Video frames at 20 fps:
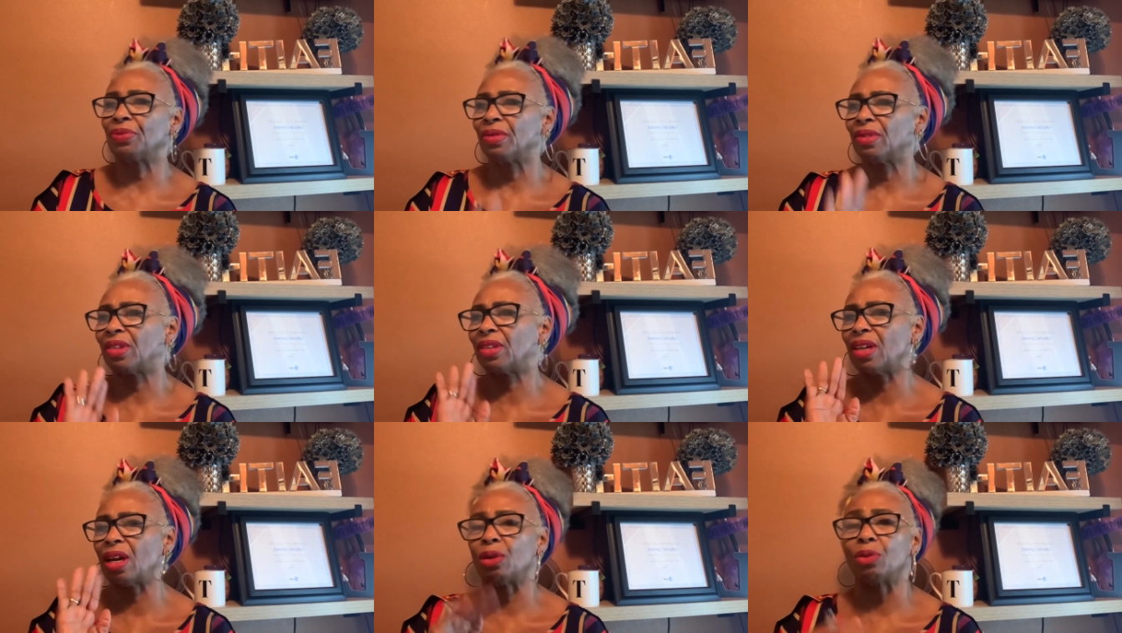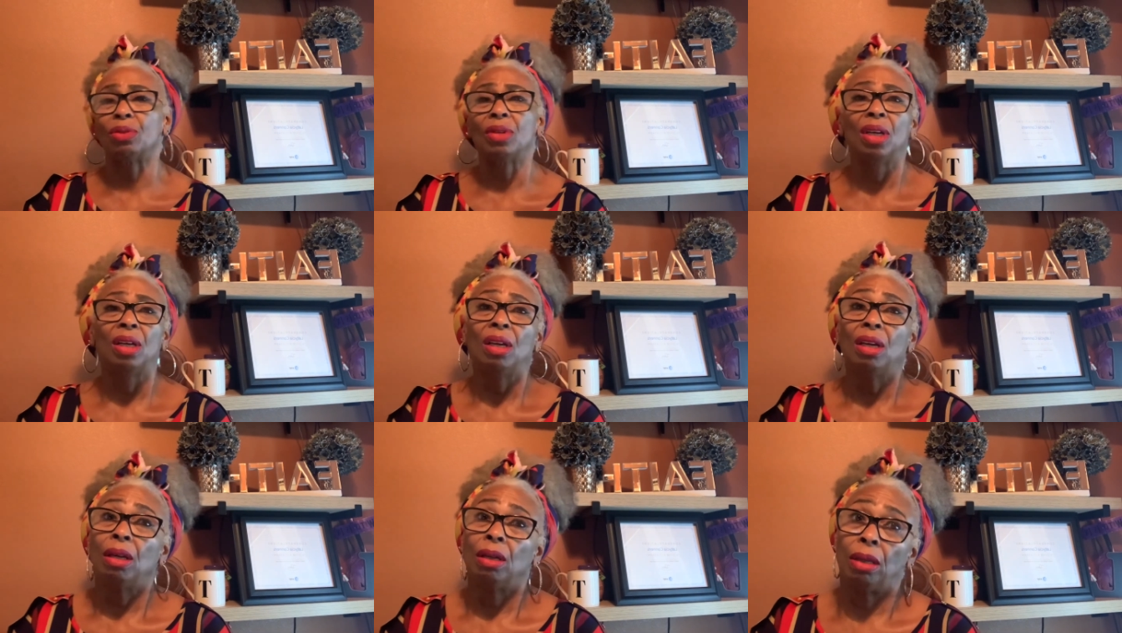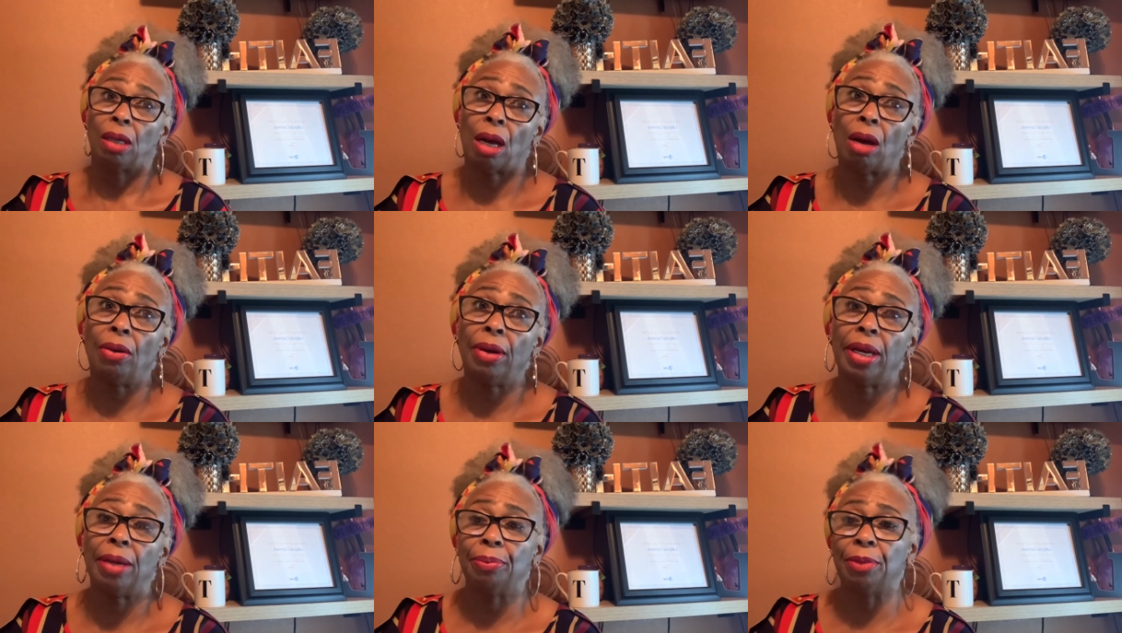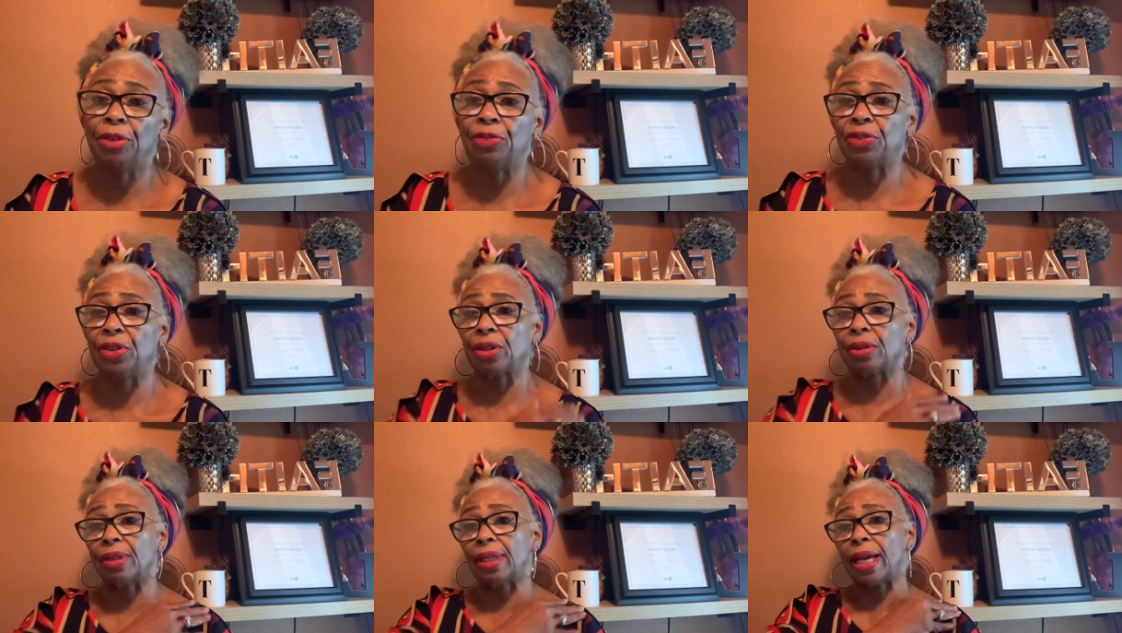So, Y'all help me
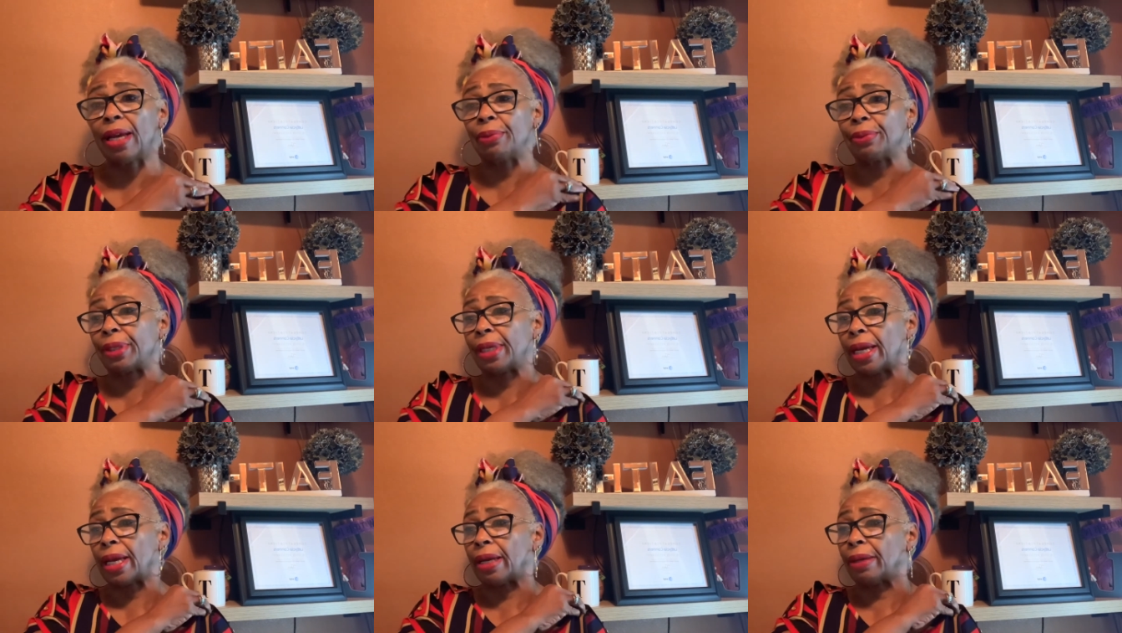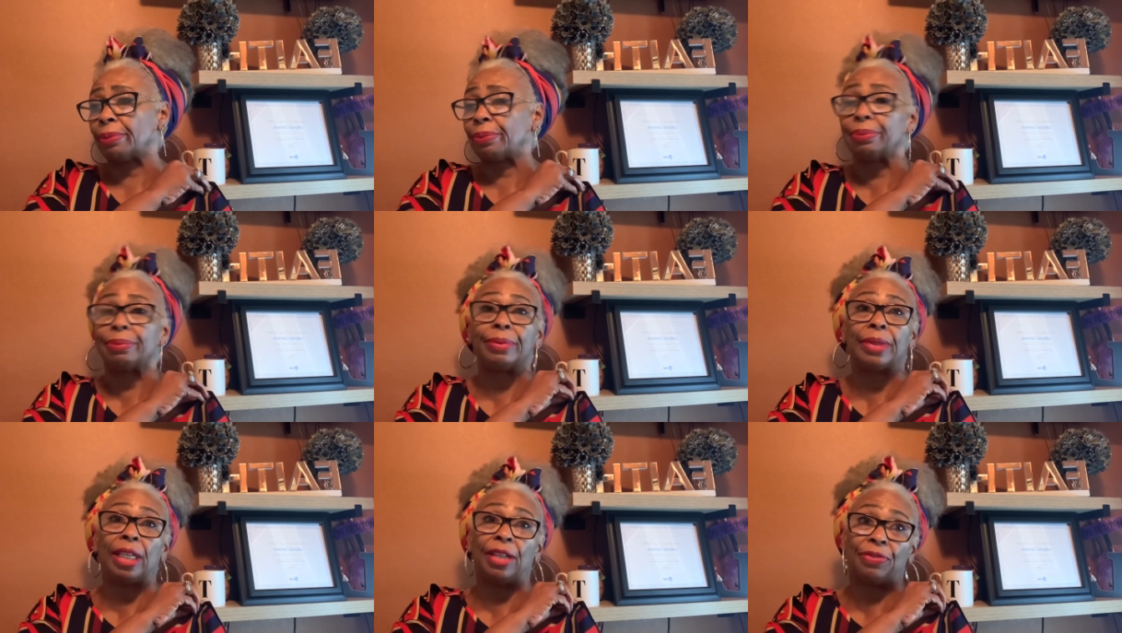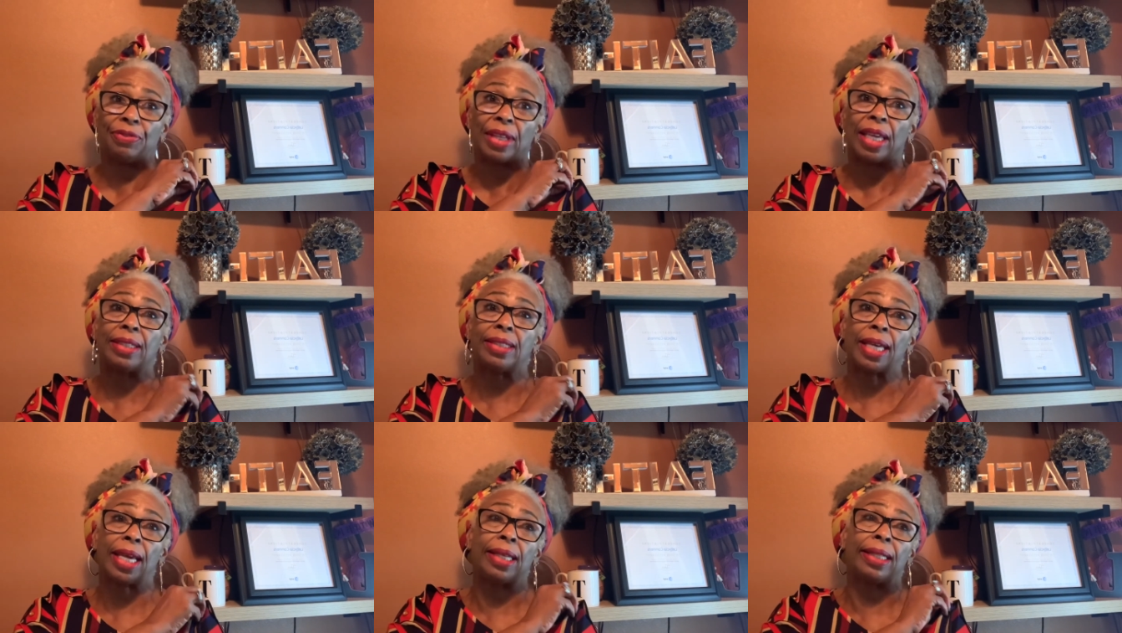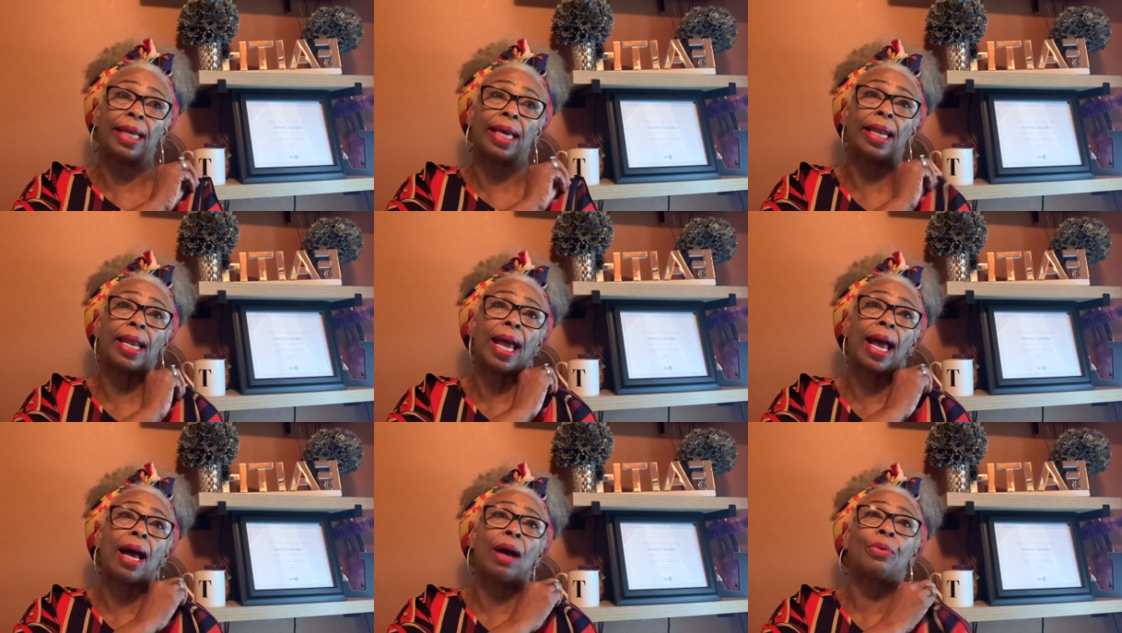figure that one out. If they take
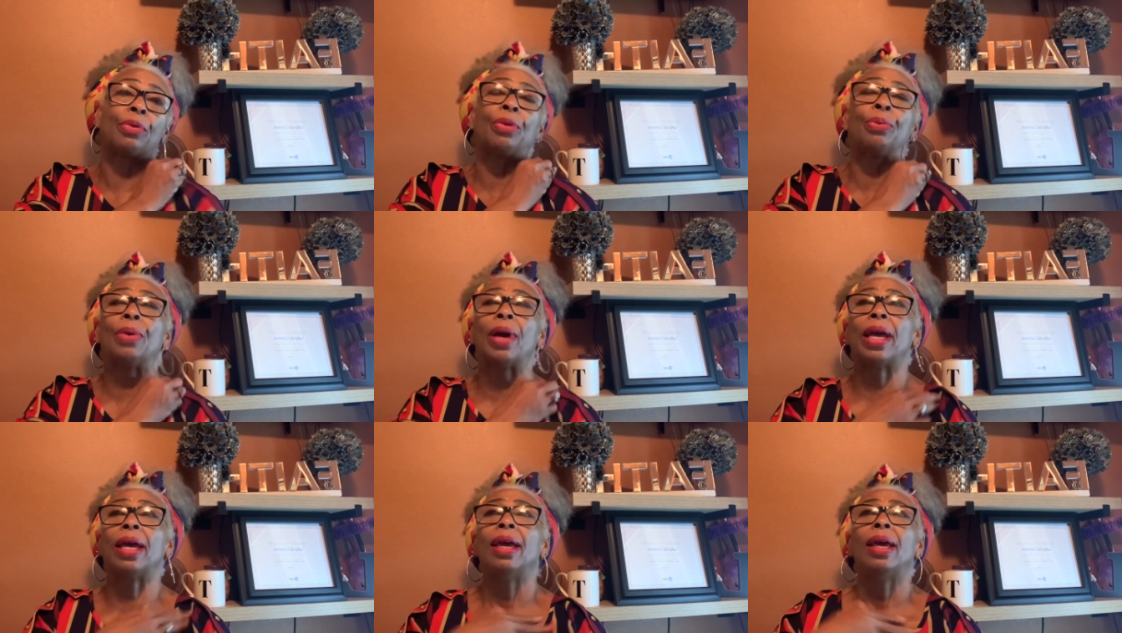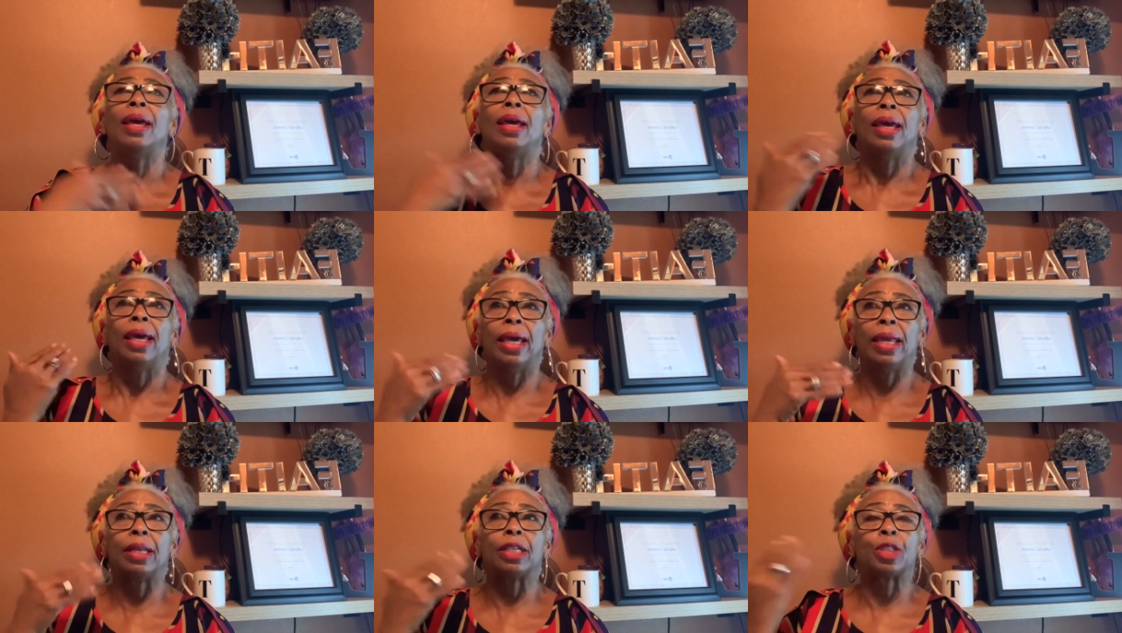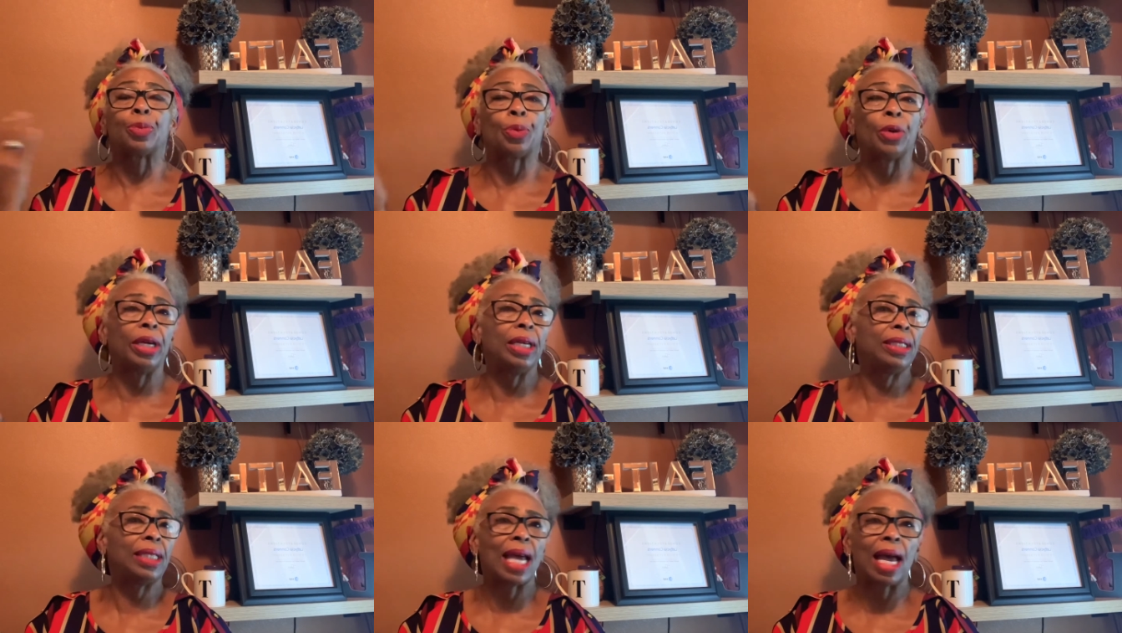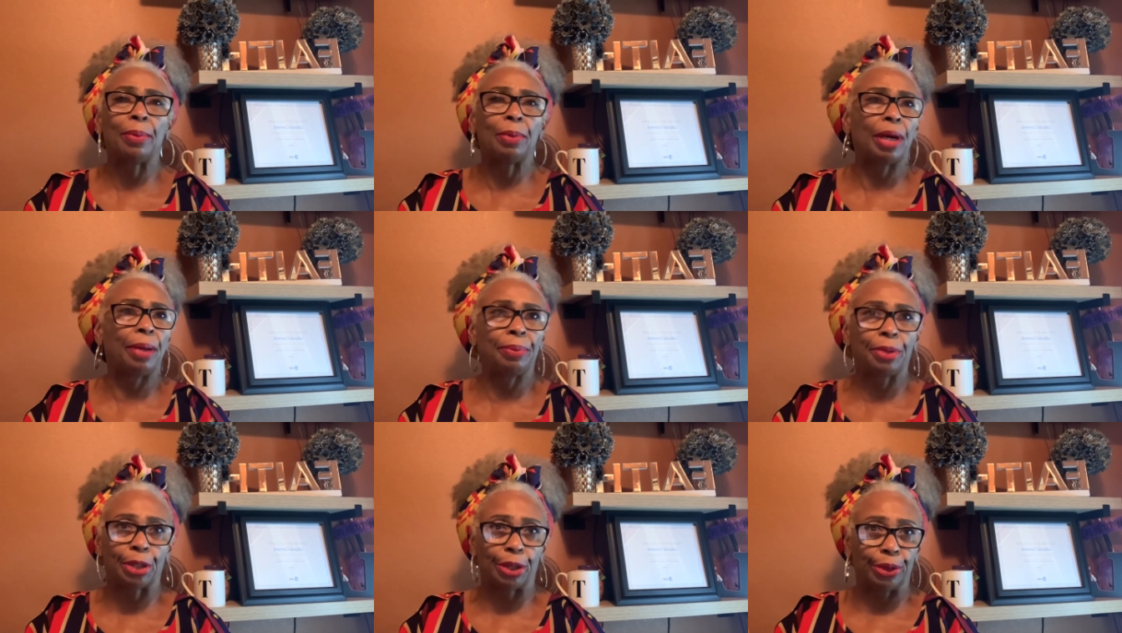that hour away in the springtime,
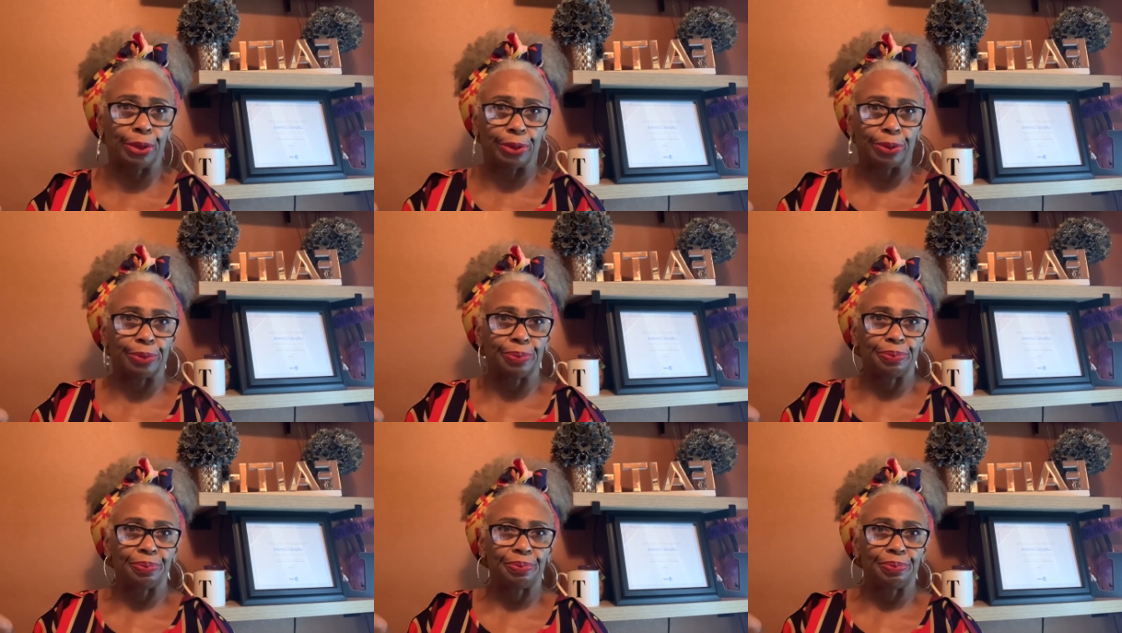I'm cool.